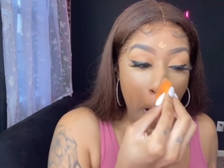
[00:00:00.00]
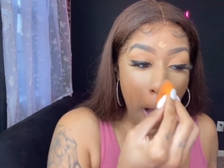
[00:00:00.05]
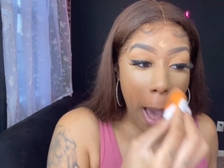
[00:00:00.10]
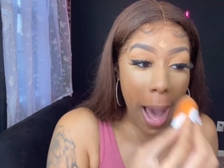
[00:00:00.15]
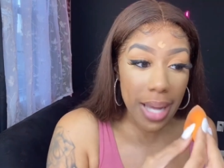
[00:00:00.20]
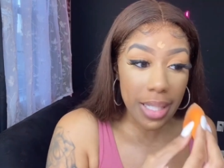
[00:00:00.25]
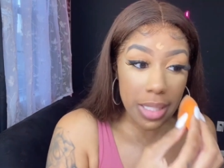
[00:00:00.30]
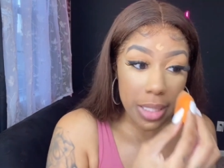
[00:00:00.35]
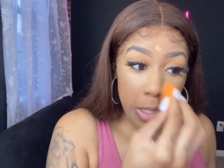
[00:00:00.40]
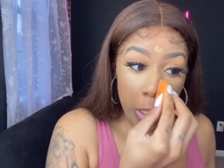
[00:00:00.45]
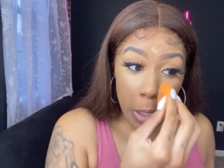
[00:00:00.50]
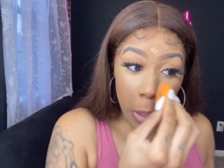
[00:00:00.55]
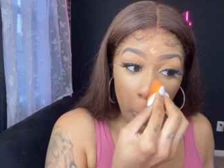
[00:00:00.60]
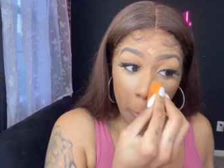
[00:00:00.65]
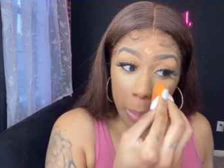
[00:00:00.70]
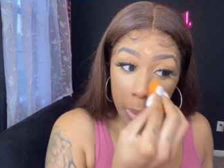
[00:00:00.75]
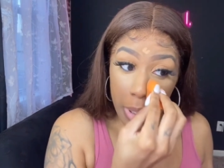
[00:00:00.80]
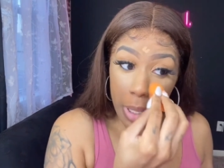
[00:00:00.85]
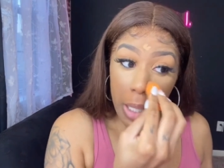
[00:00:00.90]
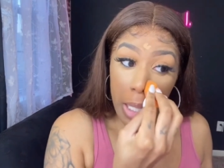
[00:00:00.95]
I seen
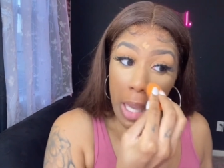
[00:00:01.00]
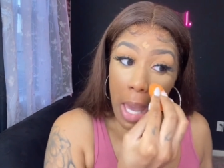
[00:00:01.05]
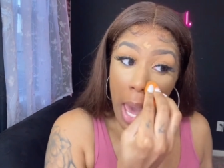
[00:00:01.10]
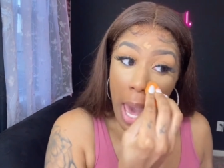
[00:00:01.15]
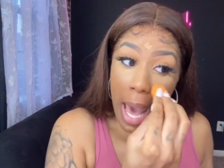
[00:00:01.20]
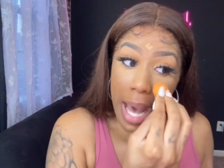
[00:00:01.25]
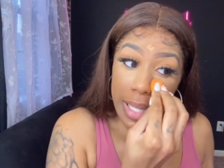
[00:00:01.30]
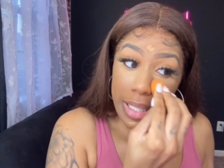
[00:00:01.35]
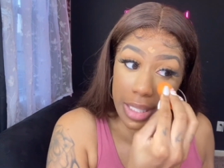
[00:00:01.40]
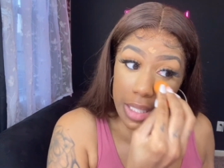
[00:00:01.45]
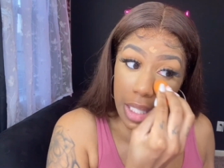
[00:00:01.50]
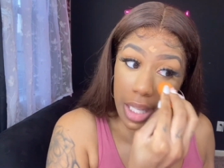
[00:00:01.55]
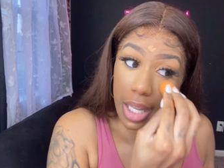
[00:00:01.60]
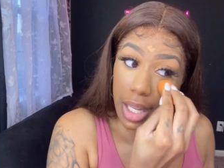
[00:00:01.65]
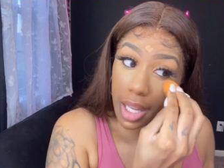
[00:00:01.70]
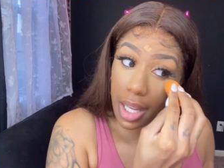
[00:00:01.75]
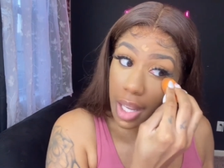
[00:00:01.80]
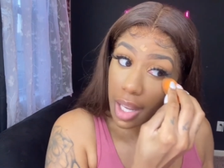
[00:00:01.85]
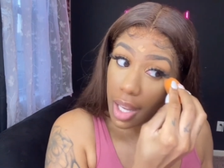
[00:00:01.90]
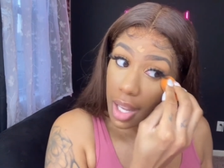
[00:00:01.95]
him put a
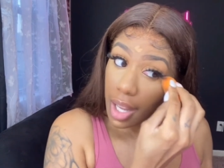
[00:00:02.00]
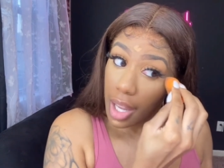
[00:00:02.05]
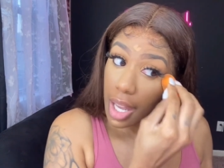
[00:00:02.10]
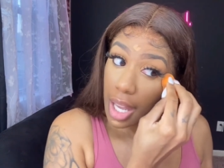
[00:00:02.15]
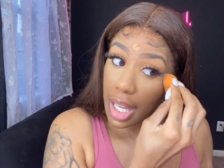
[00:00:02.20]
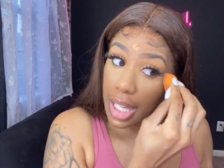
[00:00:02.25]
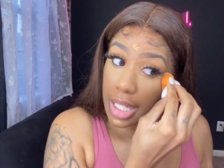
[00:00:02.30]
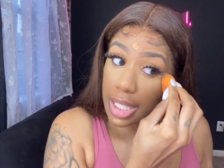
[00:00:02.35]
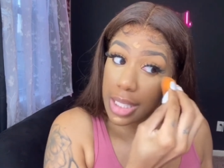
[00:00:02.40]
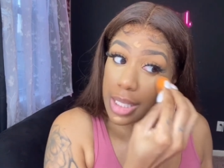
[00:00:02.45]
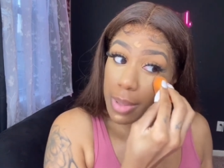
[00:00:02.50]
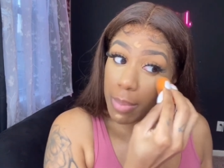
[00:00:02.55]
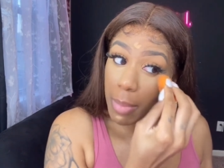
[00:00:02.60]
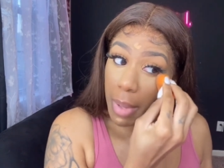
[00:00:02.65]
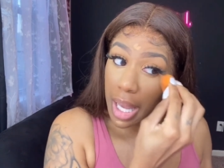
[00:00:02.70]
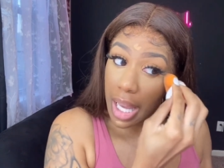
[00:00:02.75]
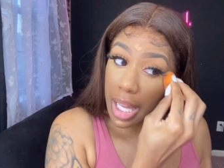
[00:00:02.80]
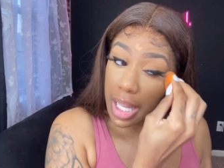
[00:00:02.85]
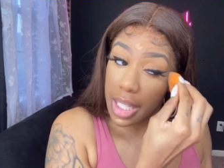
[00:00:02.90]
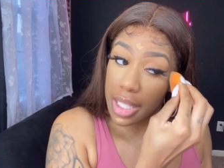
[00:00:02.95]
casket in his
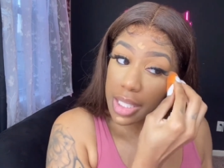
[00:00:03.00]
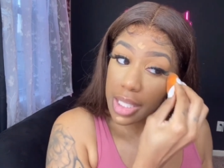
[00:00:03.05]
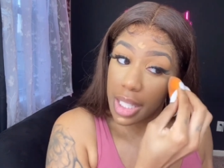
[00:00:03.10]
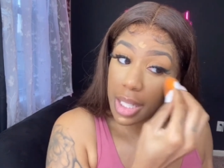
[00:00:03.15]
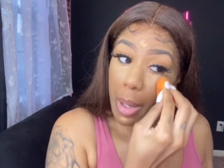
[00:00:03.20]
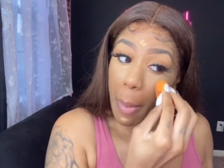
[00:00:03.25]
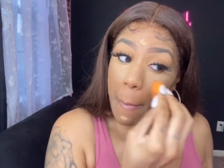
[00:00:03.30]
man's, in the